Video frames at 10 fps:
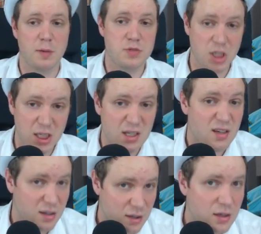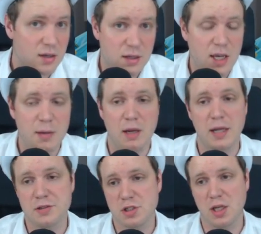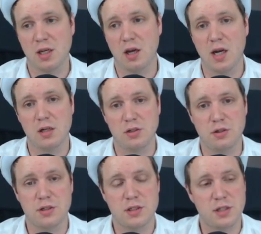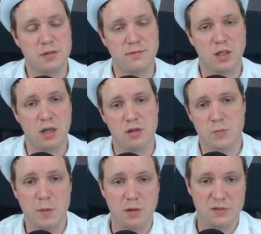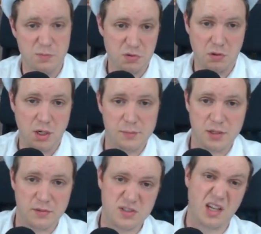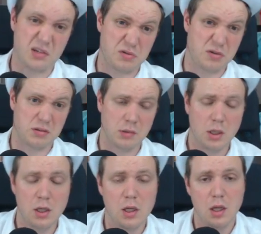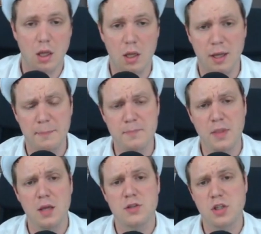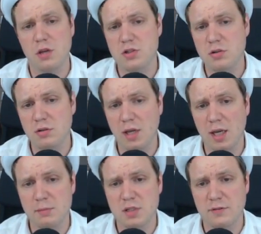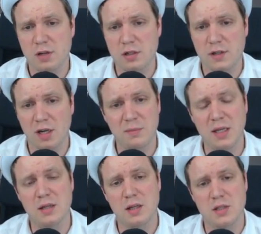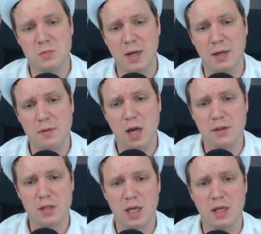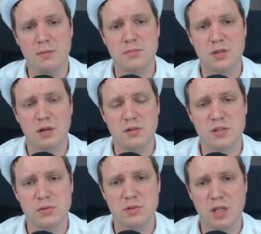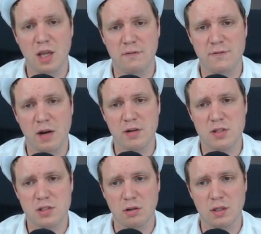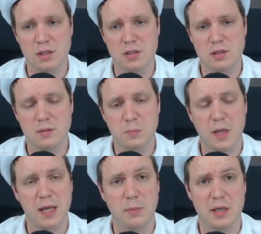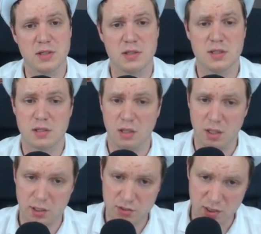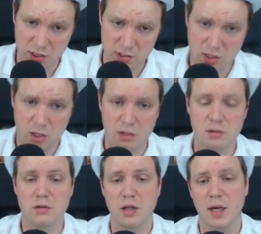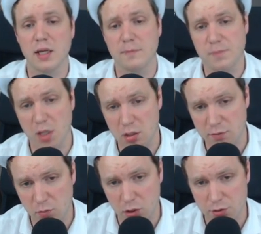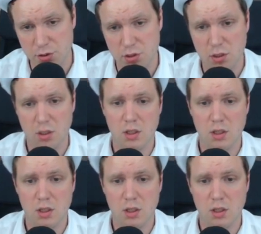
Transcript: PUBG Came out last year. I got hooked. Did some videos. People unsubscribed. You know, standard drill. Um, so those two new games have kind of come in as well. Other games are still seeing very solid player bases, like CS:GO, like Overwatch.